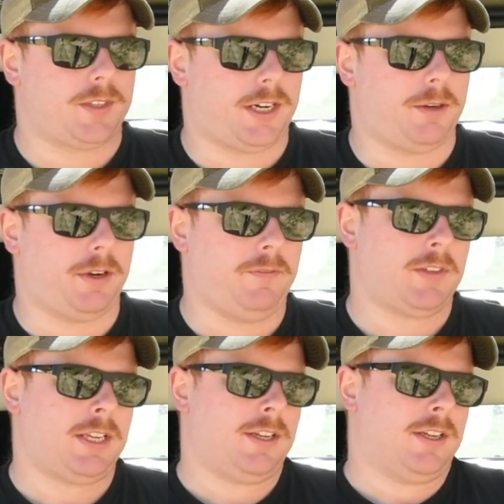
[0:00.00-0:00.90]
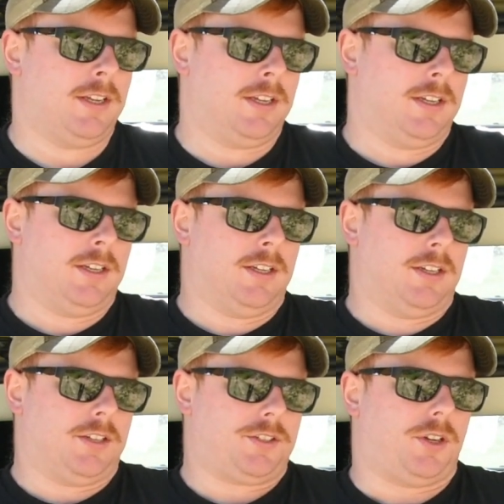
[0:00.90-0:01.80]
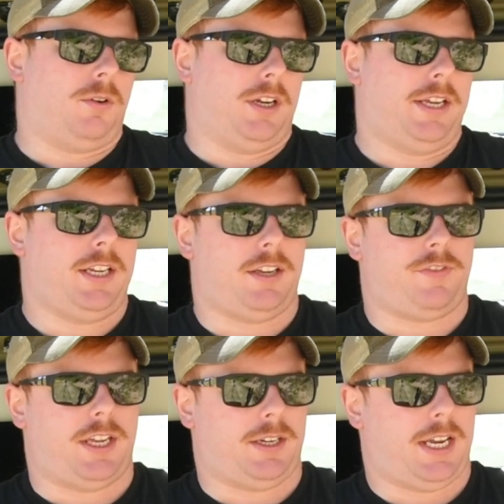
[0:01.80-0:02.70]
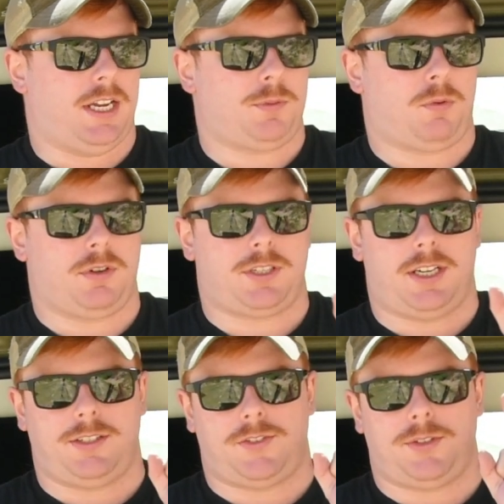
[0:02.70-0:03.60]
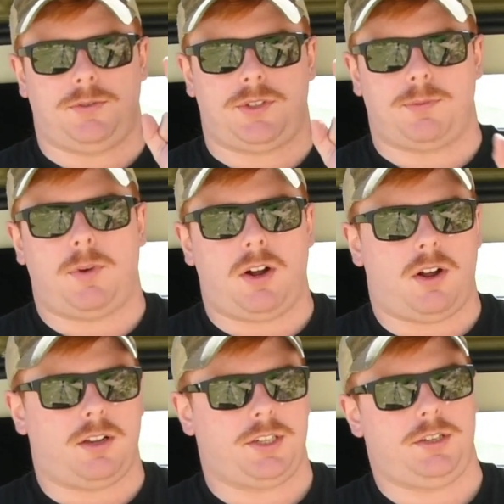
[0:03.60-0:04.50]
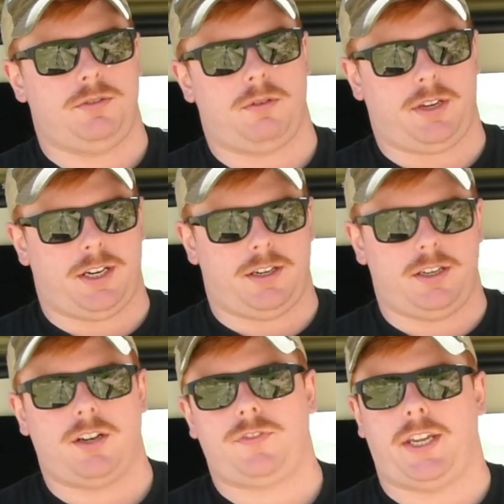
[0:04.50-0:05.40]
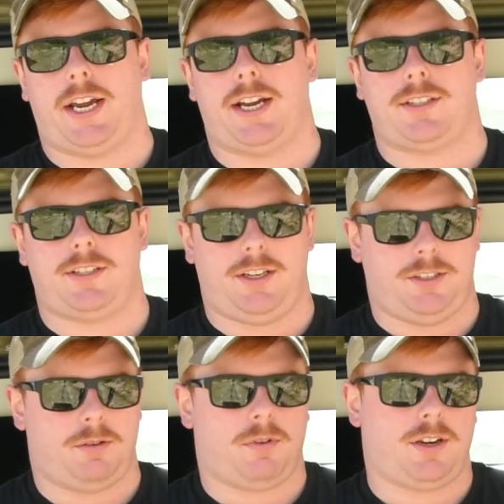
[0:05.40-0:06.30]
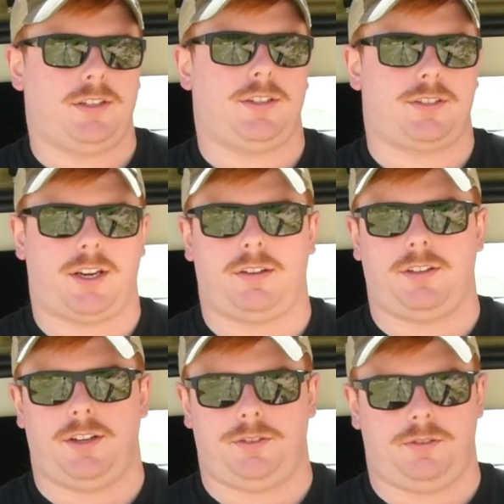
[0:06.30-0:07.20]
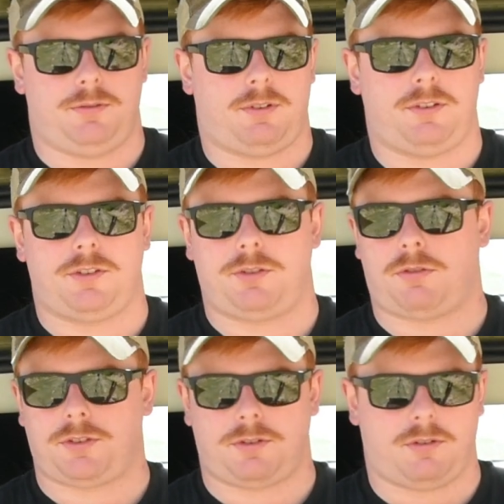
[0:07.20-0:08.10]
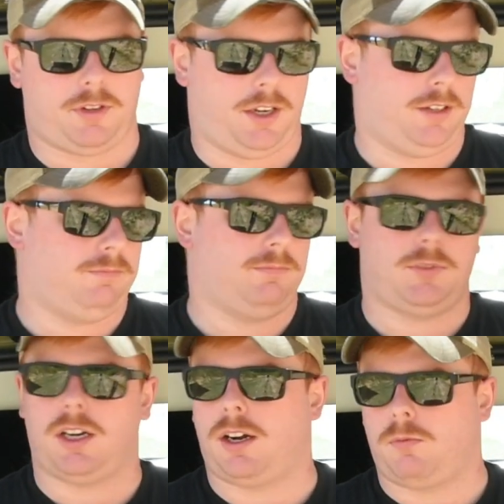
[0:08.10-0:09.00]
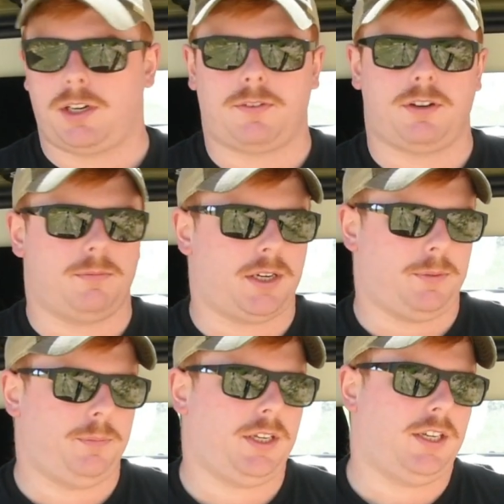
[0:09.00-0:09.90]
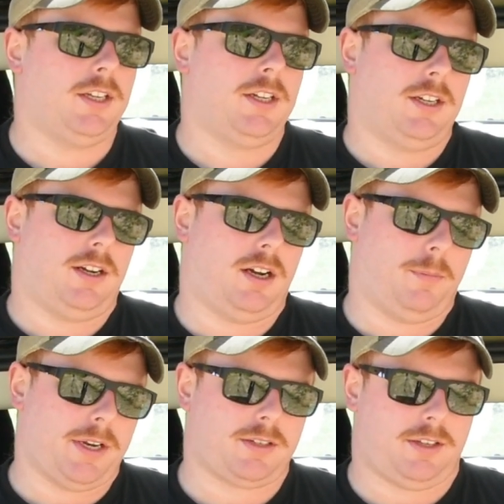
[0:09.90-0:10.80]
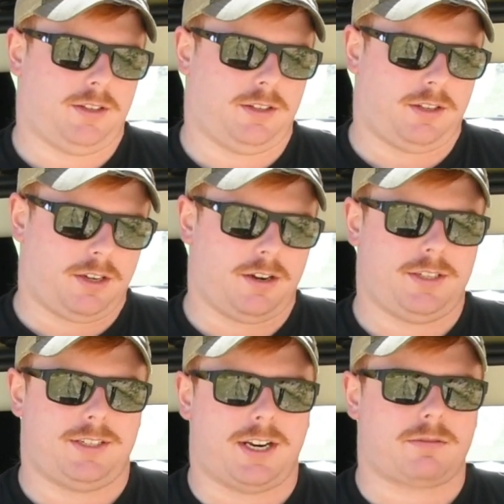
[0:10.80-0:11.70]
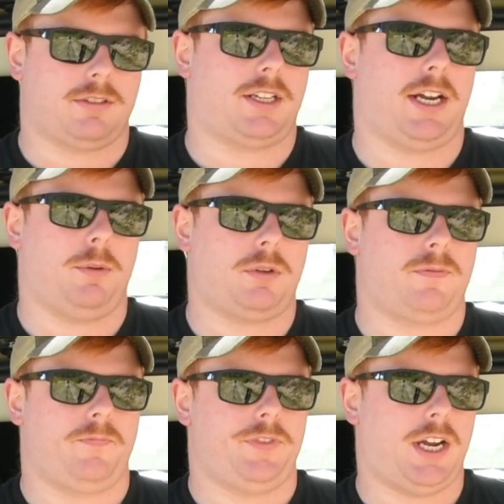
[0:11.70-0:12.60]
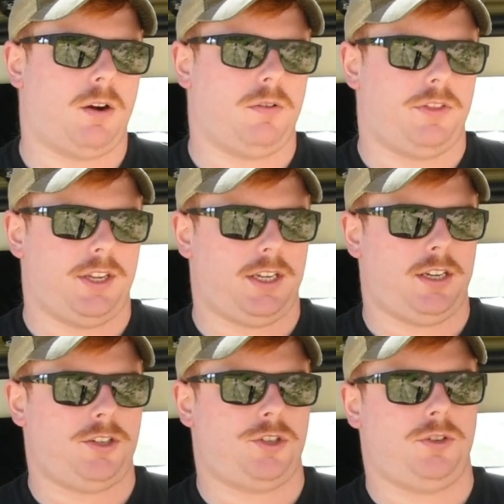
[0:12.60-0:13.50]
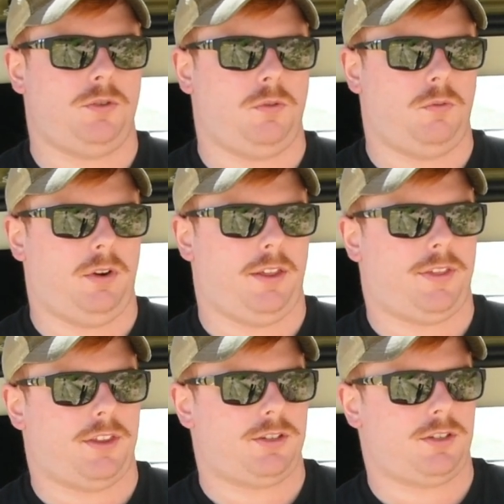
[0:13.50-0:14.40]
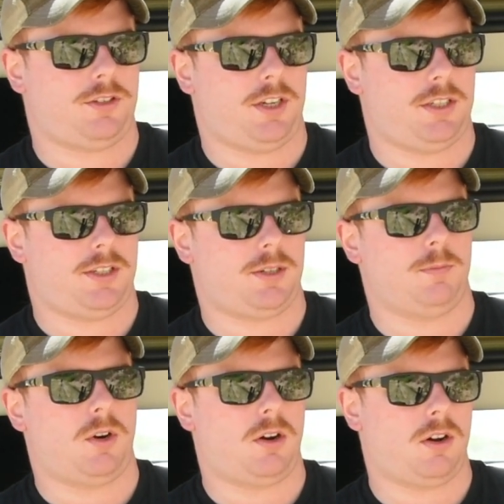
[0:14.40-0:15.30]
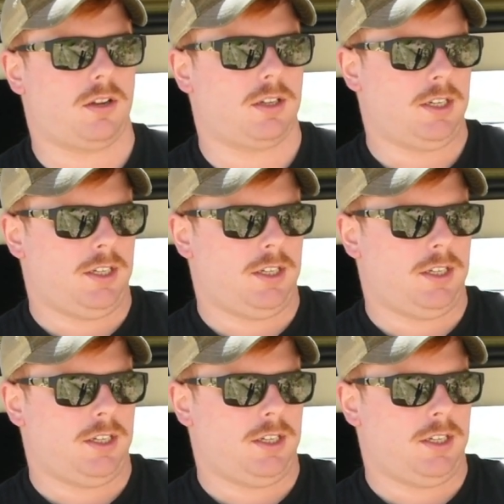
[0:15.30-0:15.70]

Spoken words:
Anyway, so if that gas port size is too small, you don't get enough gas and you run into cycling issues, whether it's short stroking, whatever it might be. Basically, the gun is not reliable. Now, the issue with such a small